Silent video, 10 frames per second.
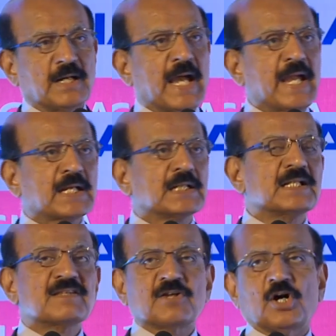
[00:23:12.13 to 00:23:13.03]

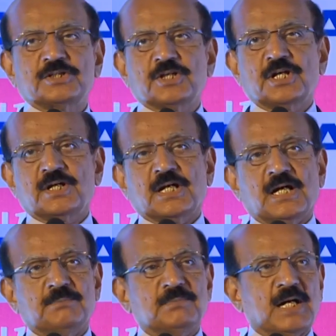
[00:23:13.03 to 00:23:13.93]
ankles, on your
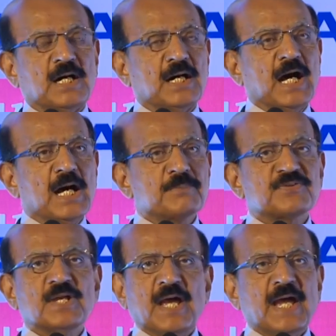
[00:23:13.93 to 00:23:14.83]
arms,
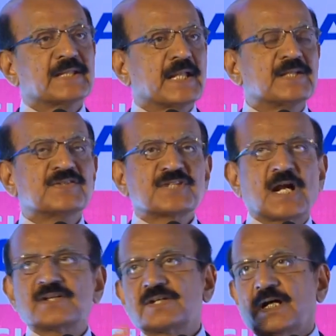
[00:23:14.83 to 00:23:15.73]
and then start